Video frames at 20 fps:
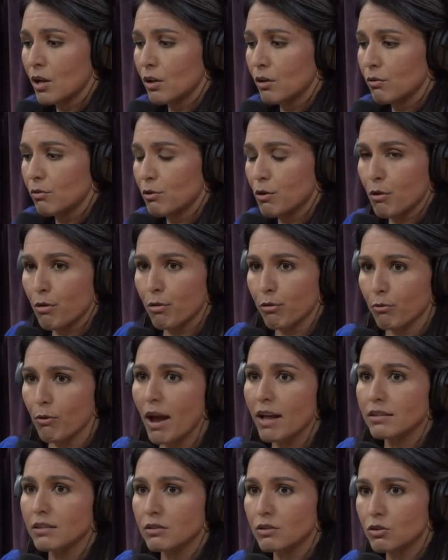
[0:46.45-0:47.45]
the
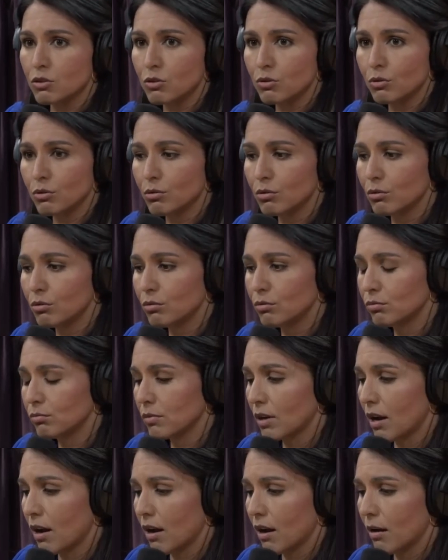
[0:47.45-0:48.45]
threat to
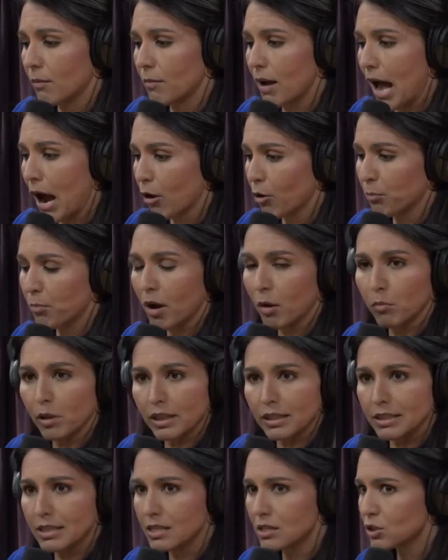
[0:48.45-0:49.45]
our
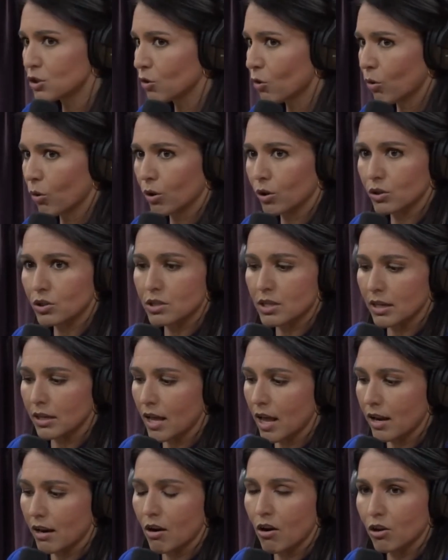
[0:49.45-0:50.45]
public discourse
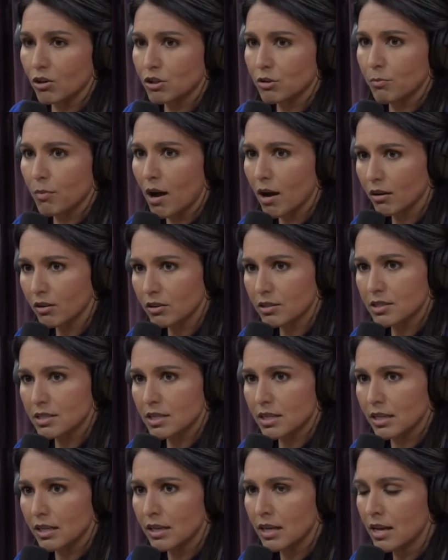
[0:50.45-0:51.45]
and our
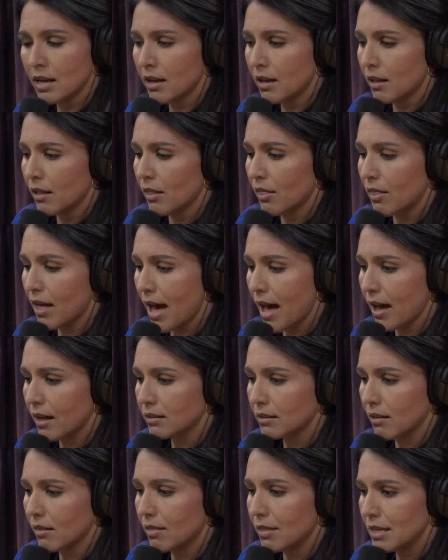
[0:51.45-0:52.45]
democracy
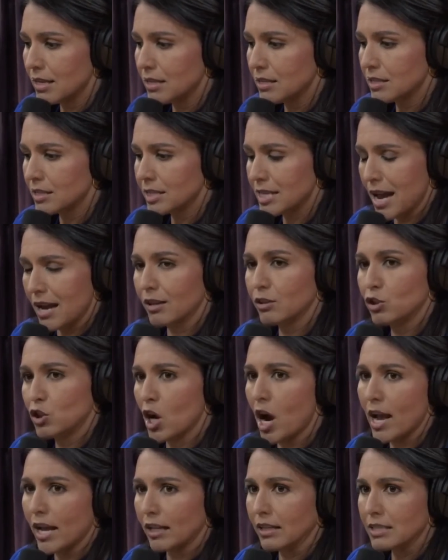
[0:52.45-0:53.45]
that these tech
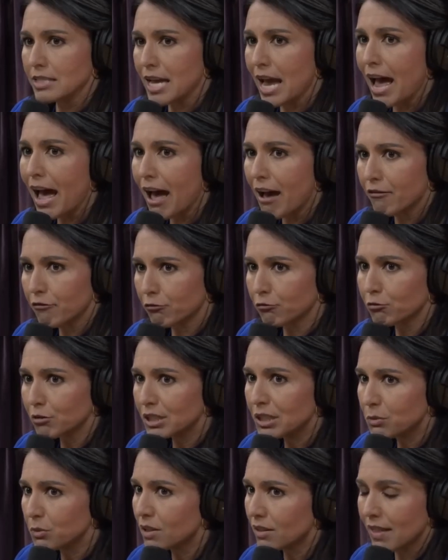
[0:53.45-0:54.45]
giants have
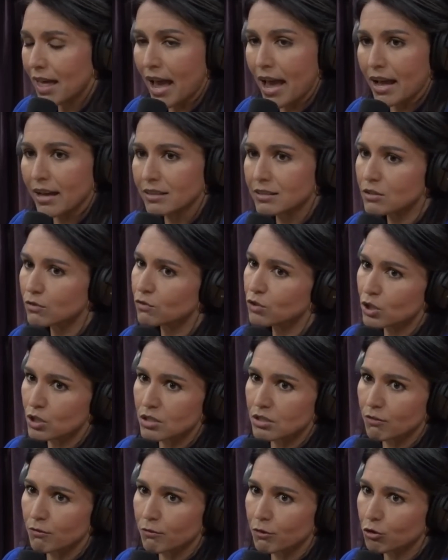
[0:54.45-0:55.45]
really within the hands of
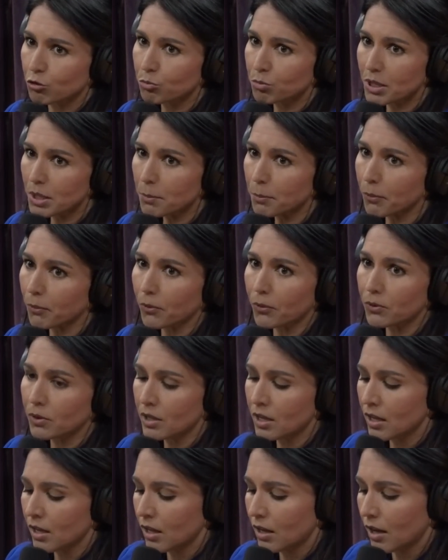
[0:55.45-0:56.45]
just a few people.
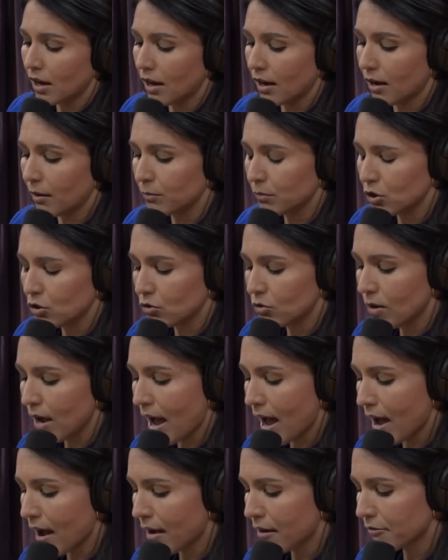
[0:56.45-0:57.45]
You
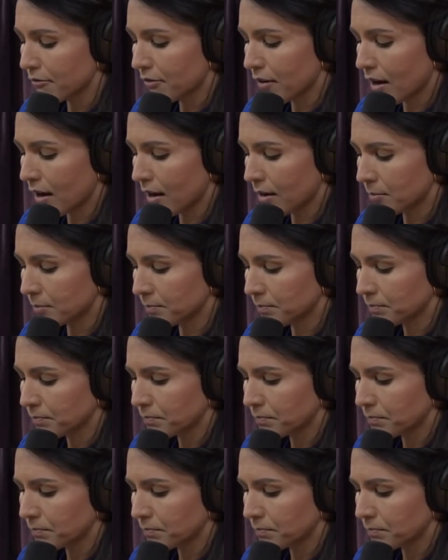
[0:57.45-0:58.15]
have...